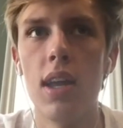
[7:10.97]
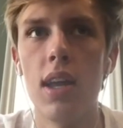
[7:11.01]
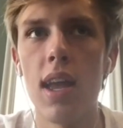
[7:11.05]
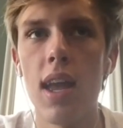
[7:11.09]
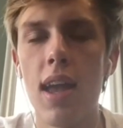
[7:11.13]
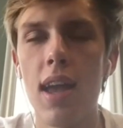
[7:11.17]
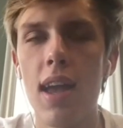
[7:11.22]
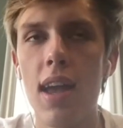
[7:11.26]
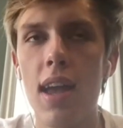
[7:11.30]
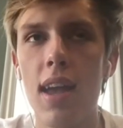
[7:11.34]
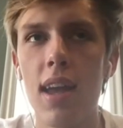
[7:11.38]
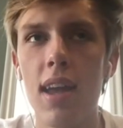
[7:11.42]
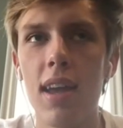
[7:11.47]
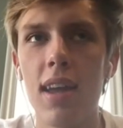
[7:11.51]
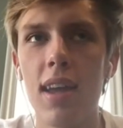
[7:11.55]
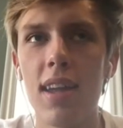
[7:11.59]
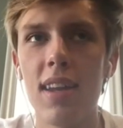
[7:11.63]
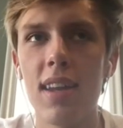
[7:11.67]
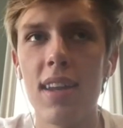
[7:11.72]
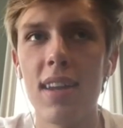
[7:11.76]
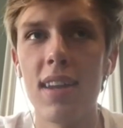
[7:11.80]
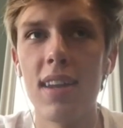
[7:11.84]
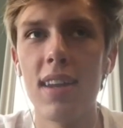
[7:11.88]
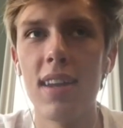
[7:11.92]

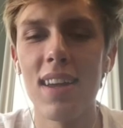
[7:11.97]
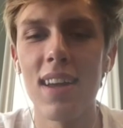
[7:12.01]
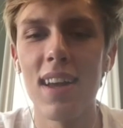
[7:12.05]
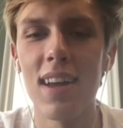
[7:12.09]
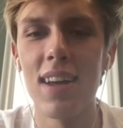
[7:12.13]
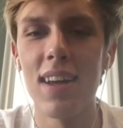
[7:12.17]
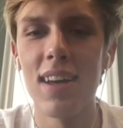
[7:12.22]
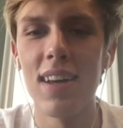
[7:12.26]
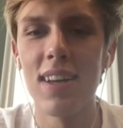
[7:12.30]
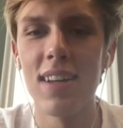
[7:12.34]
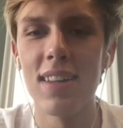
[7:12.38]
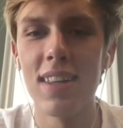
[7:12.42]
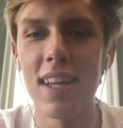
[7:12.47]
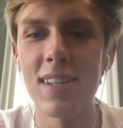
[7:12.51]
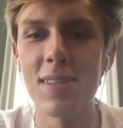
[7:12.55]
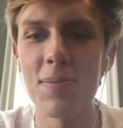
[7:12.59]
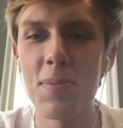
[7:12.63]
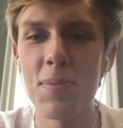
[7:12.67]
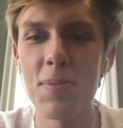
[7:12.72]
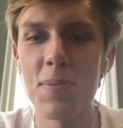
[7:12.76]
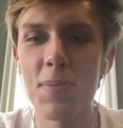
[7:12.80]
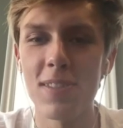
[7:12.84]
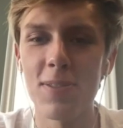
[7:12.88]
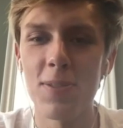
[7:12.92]
And that's
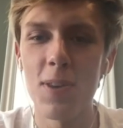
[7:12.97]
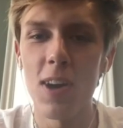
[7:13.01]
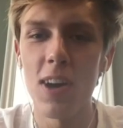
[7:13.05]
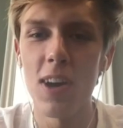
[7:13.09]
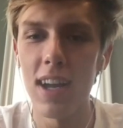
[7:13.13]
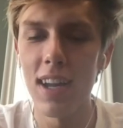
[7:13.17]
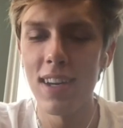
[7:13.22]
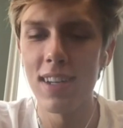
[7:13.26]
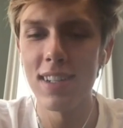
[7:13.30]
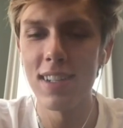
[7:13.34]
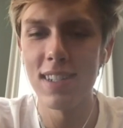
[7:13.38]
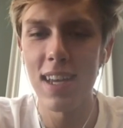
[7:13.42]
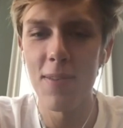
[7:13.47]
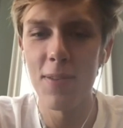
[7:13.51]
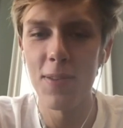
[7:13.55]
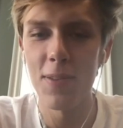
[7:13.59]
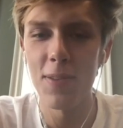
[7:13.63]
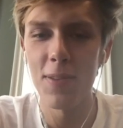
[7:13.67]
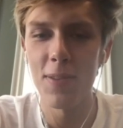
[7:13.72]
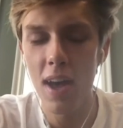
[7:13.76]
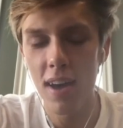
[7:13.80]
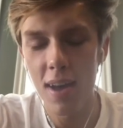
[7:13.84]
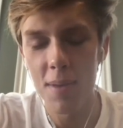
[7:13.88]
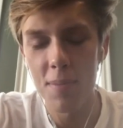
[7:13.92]
about as far ahead as I've
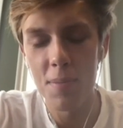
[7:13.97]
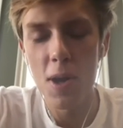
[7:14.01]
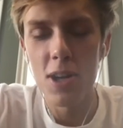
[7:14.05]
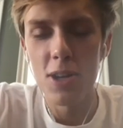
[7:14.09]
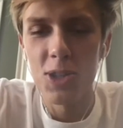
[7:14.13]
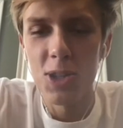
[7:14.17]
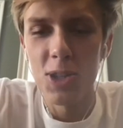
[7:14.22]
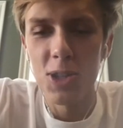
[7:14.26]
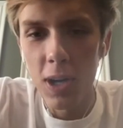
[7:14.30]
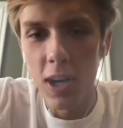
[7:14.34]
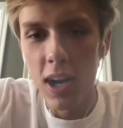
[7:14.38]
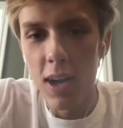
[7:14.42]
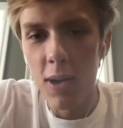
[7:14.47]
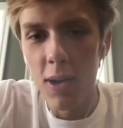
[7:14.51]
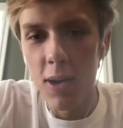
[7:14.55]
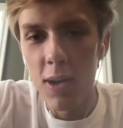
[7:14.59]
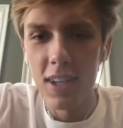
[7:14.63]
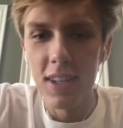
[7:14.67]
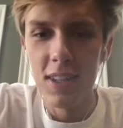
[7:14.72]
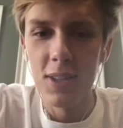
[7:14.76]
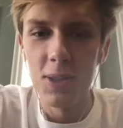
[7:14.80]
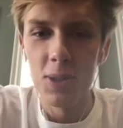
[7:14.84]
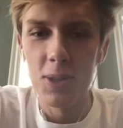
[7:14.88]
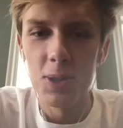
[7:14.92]
thought. I'm not sure what I
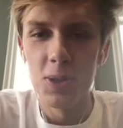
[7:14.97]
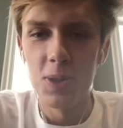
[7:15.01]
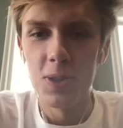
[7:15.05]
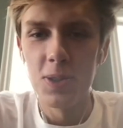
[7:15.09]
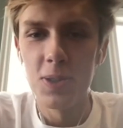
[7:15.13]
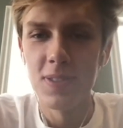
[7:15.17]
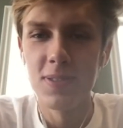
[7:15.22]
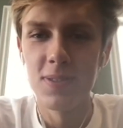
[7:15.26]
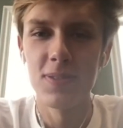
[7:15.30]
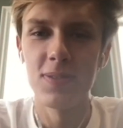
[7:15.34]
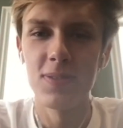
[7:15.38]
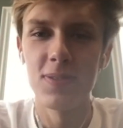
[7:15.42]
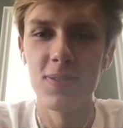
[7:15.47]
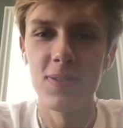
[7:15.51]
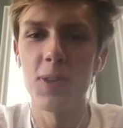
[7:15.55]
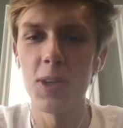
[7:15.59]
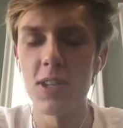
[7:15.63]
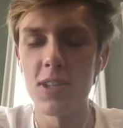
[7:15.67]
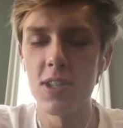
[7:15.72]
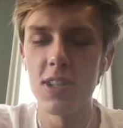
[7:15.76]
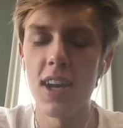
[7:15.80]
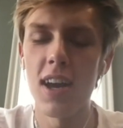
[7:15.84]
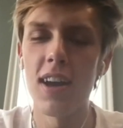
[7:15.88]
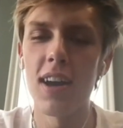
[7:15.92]
want to do for
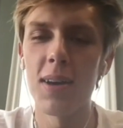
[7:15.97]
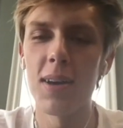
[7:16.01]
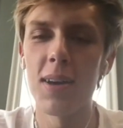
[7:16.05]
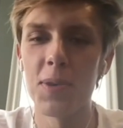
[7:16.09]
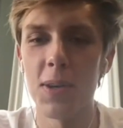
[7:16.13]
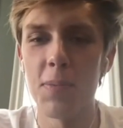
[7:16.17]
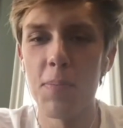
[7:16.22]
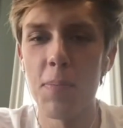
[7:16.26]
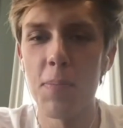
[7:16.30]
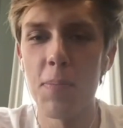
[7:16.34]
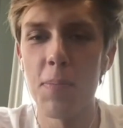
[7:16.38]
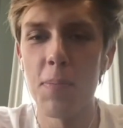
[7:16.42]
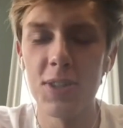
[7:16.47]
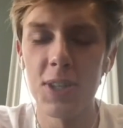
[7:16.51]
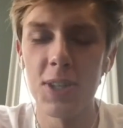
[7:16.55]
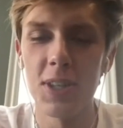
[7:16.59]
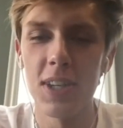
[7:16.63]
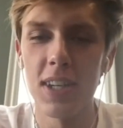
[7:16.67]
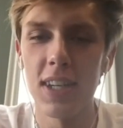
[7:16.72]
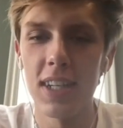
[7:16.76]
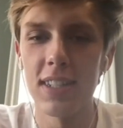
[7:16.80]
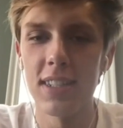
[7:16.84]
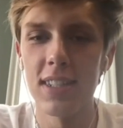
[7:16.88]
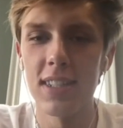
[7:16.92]
a job or a major
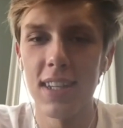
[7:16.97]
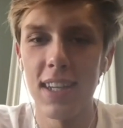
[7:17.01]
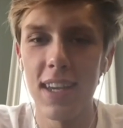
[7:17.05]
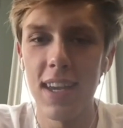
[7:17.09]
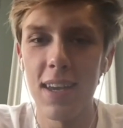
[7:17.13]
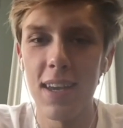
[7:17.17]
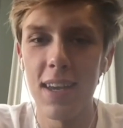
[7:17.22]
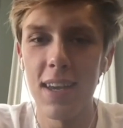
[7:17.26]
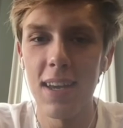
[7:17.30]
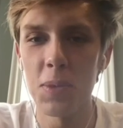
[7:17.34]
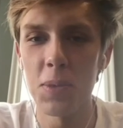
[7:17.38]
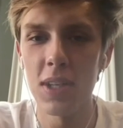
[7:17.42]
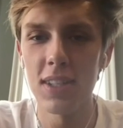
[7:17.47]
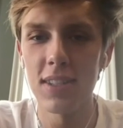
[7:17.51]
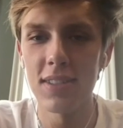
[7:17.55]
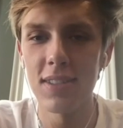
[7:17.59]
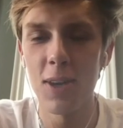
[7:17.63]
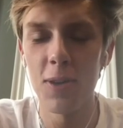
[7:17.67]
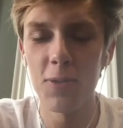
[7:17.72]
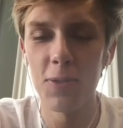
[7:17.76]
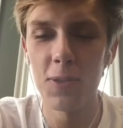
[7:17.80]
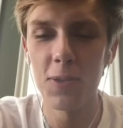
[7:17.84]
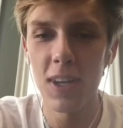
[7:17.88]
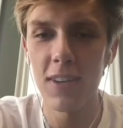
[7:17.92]
or anything yet, but
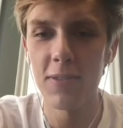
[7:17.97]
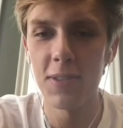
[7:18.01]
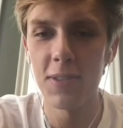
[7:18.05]
hopefully I'll